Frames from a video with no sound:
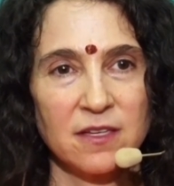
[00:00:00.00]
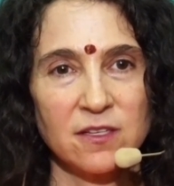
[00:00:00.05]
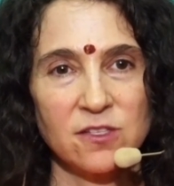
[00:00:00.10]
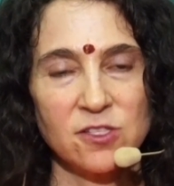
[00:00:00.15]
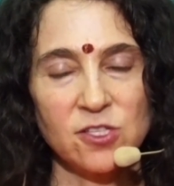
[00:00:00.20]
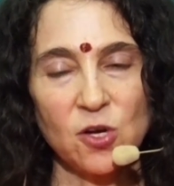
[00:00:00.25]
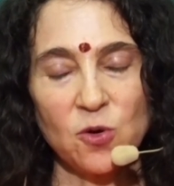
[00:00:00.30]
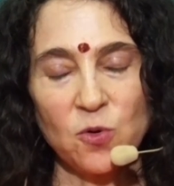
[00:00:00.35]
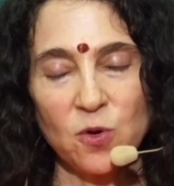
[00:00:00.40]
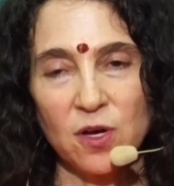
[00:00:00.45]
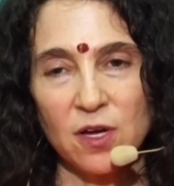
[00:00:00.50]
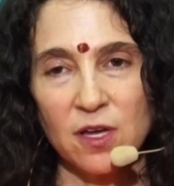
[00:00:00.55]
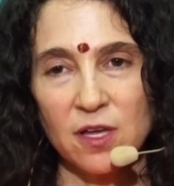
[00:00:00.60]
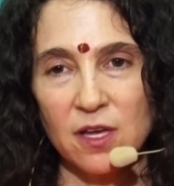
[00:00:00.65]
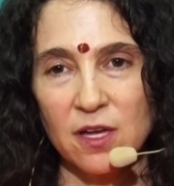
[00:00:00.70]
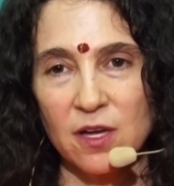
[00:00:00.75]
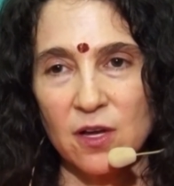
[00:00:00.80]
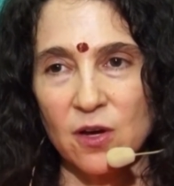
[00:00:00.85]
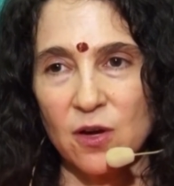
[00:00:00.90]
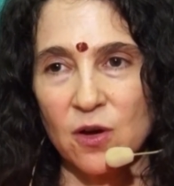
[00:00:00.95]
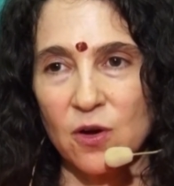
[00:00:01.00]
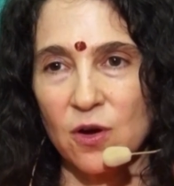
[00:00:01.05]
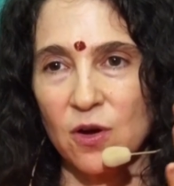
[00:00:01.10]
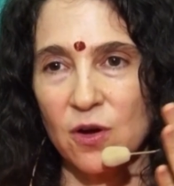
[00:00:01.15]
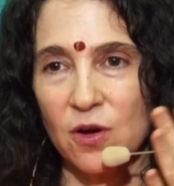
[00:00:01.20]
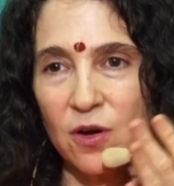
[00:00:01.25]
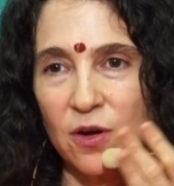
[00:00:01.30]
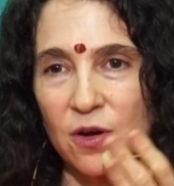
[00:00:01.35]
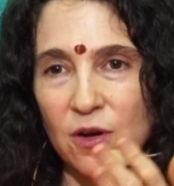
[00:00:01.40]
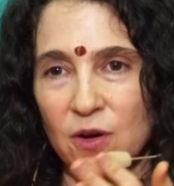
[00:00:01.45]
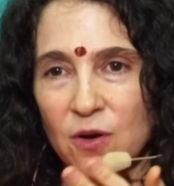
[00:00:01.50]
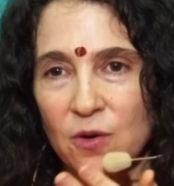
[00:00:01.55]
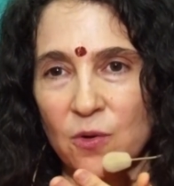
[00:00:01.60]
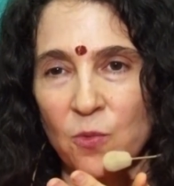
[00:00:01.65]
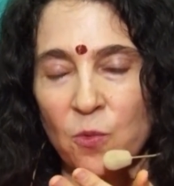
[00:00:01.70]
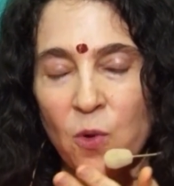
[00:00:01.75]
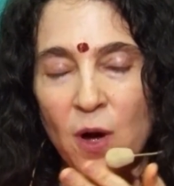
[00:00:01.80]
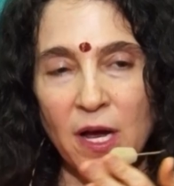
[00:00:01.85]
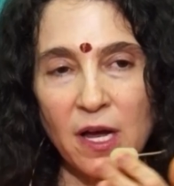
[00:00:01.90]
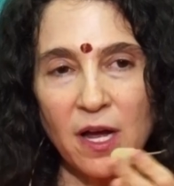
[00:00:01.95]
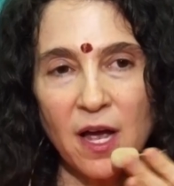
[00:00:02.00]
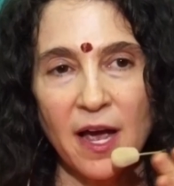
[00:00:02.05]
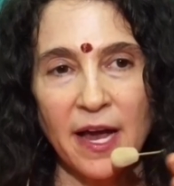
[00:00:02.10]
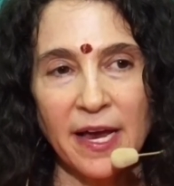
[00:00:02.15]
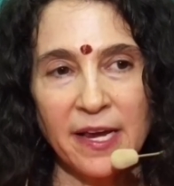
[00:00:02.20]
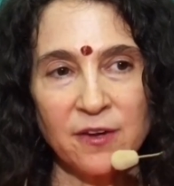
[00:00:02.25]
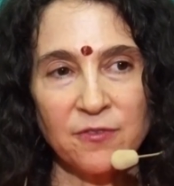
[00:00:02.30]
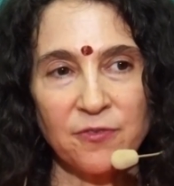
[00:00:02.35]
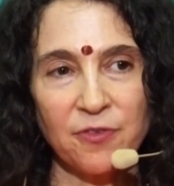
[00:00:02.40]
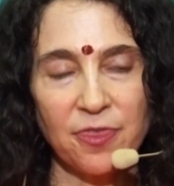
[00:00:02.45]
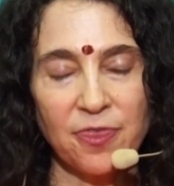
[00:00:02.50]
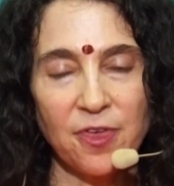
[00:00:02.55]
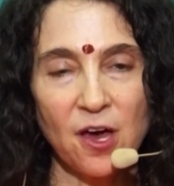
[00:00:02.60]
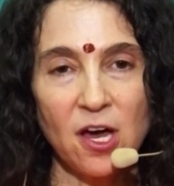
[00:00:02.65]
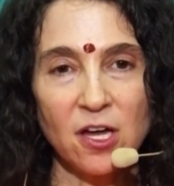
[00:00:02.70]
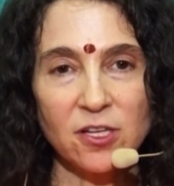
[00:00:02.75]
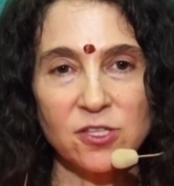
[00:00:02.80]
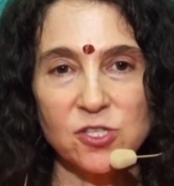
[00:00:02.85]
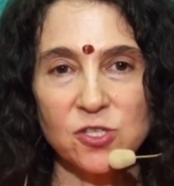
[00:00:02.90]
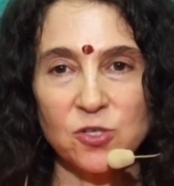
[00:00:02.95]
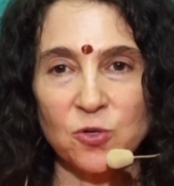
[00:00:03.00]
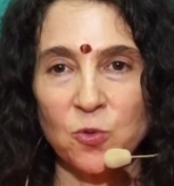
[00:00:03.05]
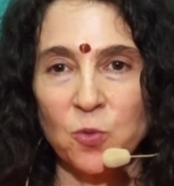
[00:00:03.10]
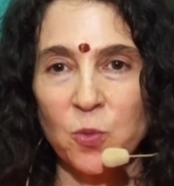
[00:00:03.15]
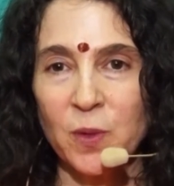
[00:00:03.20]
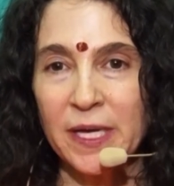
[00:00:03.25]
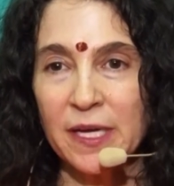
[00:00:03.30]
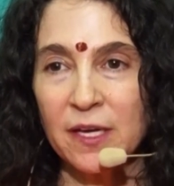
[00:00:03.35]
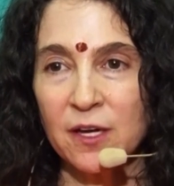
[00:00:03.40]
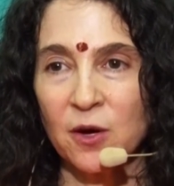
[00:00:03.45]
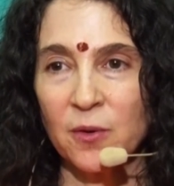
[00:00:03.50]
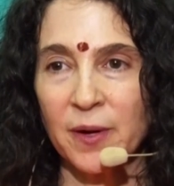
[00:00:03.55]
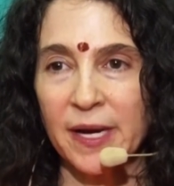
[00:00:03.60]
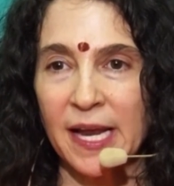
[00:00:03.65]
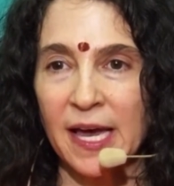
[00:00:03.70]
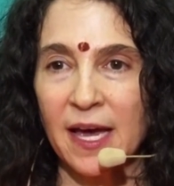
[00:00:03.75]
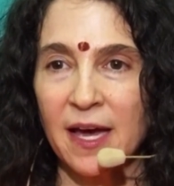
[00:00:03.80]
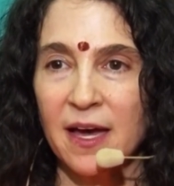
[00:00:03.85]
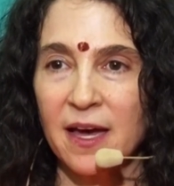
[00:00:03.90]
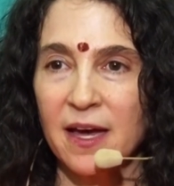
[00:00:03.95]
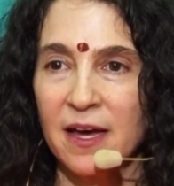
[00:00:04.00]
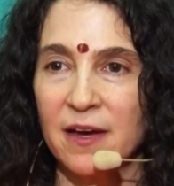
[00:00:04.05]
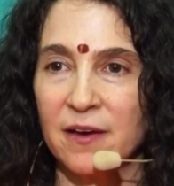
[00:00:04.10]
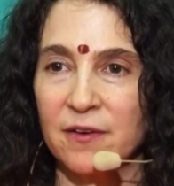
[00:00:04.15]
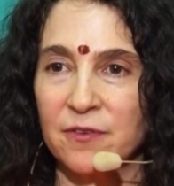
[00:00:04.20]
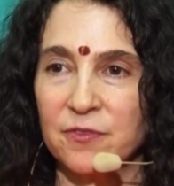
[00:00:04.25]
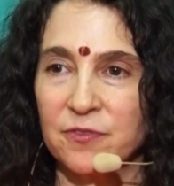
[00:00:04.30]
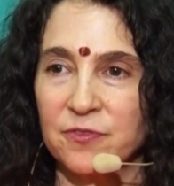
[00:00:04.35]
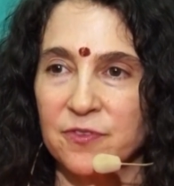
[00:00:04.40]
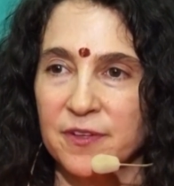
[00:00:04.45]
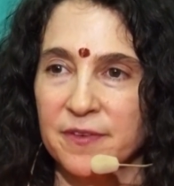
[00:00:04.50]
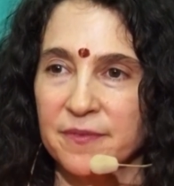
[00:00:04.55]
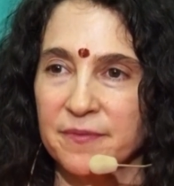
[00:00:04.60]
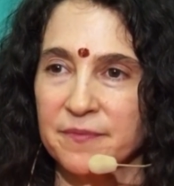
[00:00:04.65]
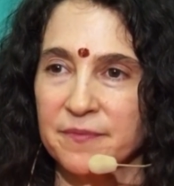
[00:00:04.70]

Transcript: So, what kind of thoughts are we going to have?